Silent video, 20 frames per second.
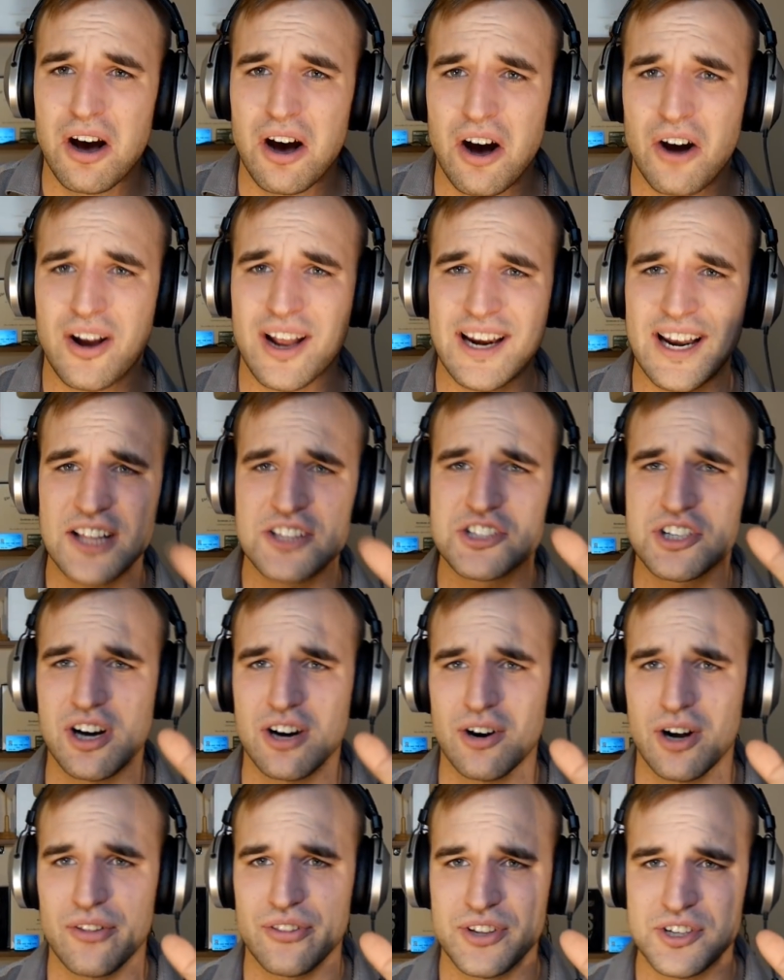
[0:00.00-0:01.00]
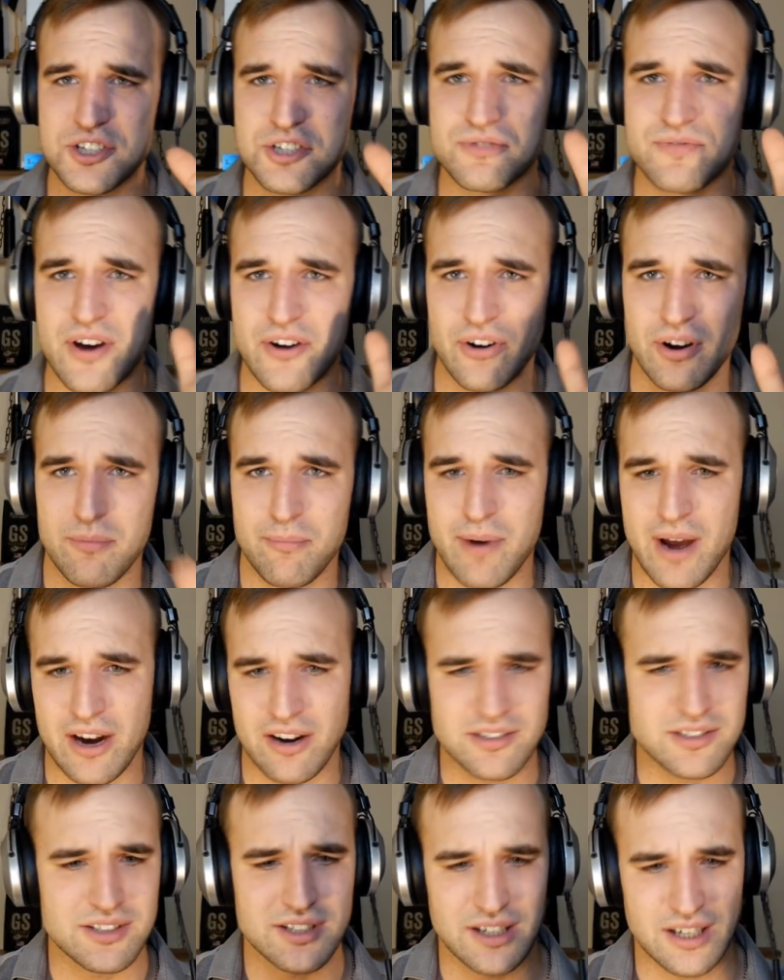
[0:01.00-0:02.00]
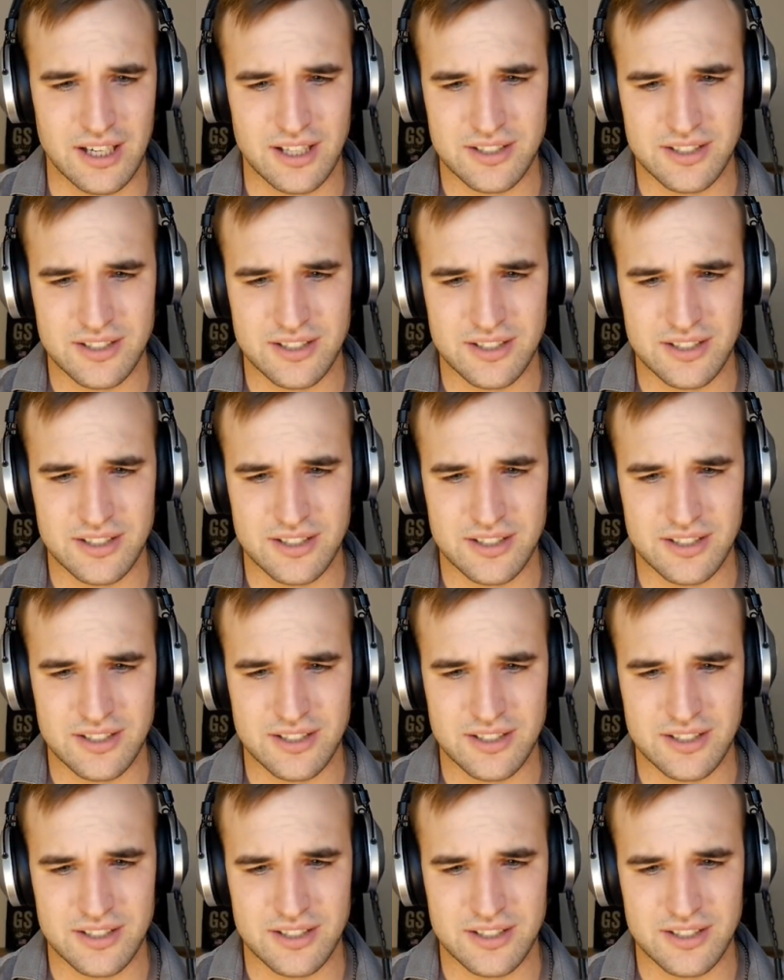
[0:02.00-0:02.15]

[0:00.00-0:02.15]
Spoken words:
Okay, let's go on. This is very embarrassing.